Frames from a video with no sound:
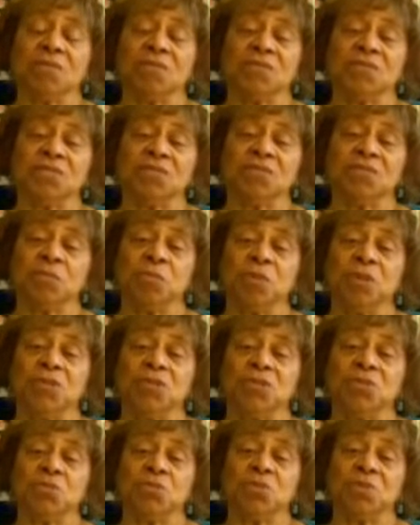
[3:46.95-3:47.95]
of this
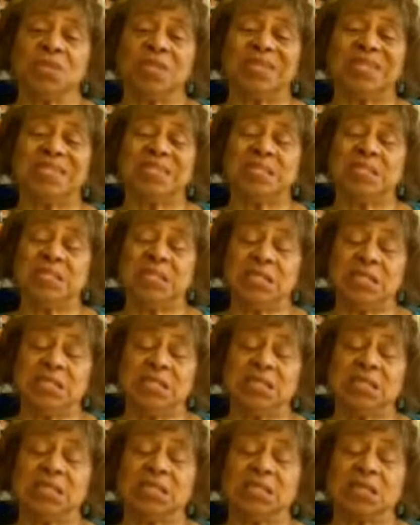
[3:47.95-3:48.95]
information with the
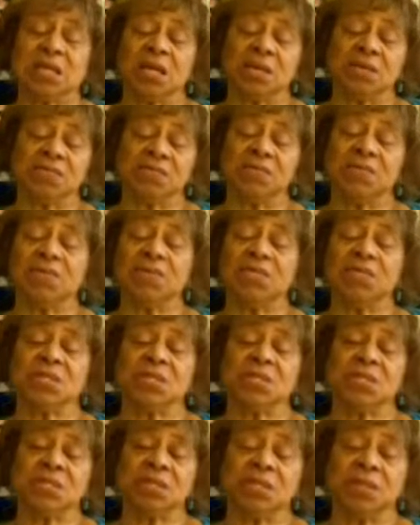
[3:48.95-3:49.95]
attendees at the
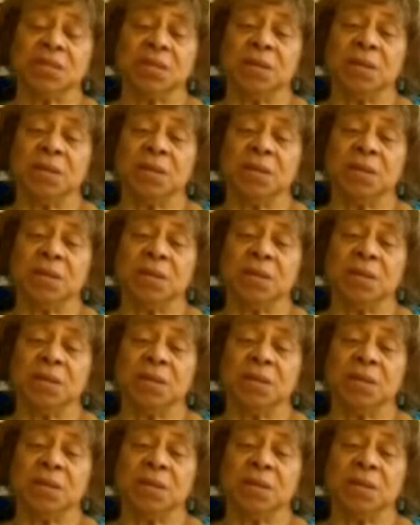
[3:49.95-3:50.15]
conferences.